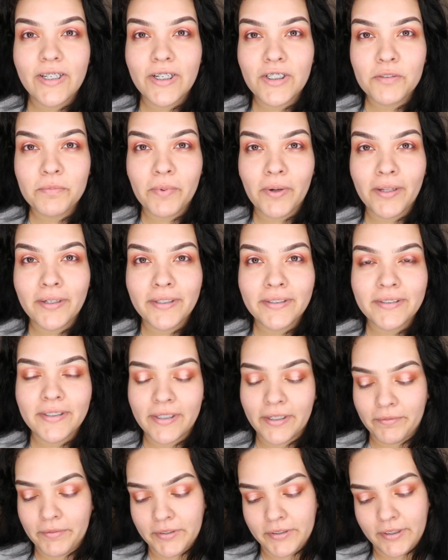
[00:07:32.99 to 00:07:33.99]
The next product
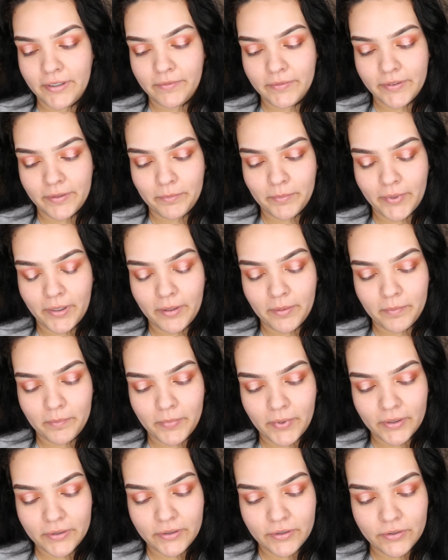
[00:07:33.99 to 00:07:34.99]
that I received in my
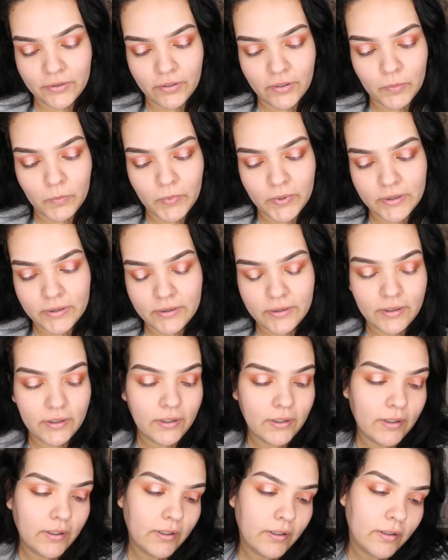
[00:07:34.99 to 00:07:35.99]
Boxycharm was
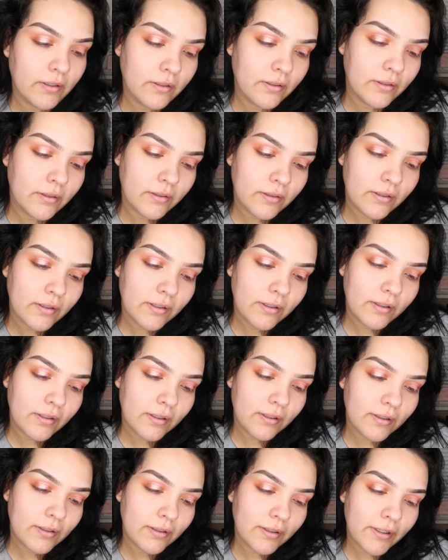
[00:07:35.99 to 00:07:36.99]
the
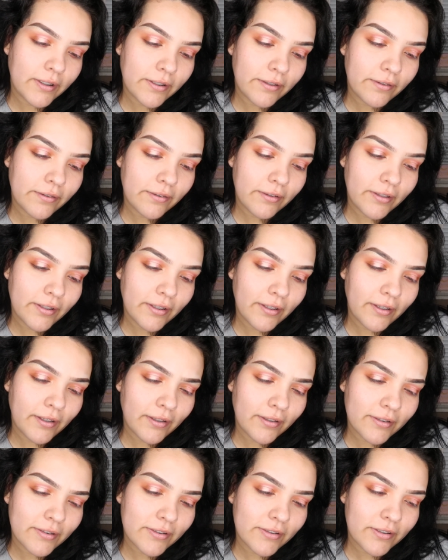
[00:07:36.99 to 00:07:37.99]

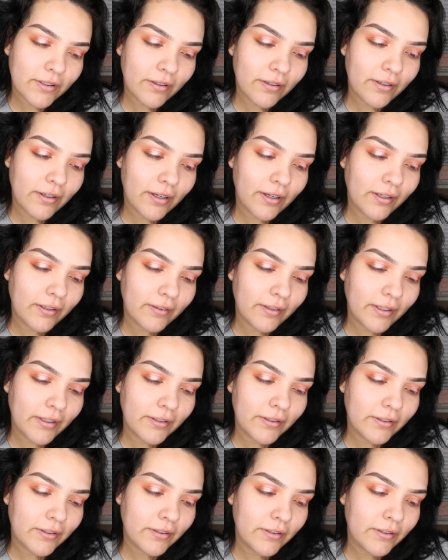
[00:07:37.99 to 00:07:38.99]
glittering star
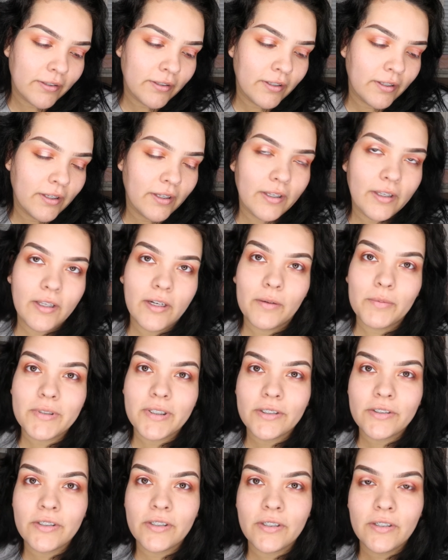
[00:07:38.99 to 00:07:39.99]
eyeliner, and I was
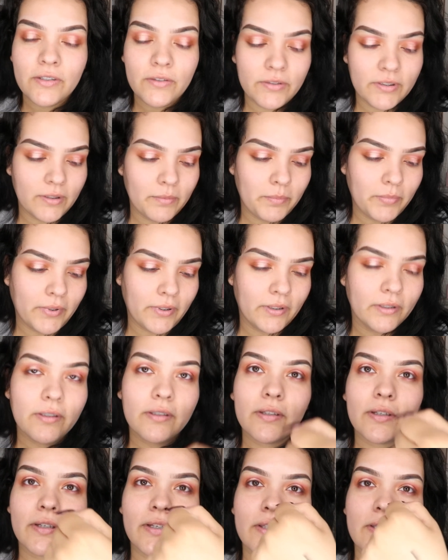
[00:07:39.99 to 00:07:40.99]
actually going to use it, but
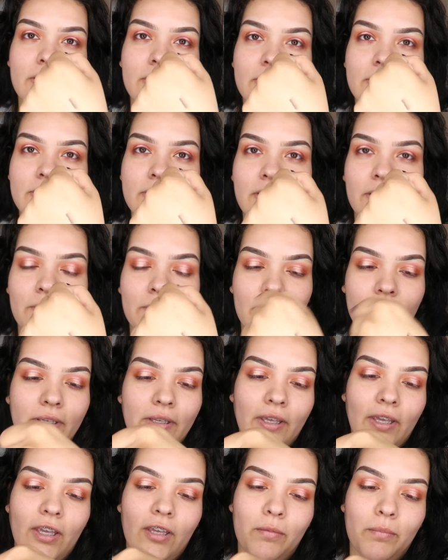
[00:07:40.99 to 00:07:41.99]
this is how
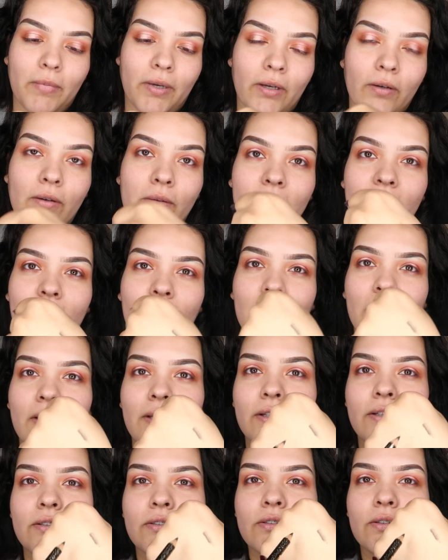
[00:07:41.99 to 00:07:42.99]
it came out. I'm going to go
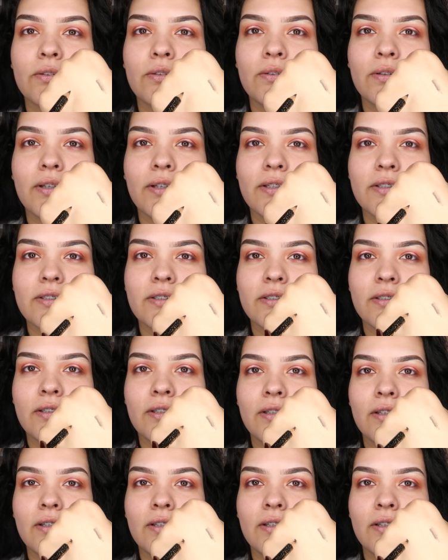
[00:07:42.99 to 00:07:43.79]
ahead and show you guys.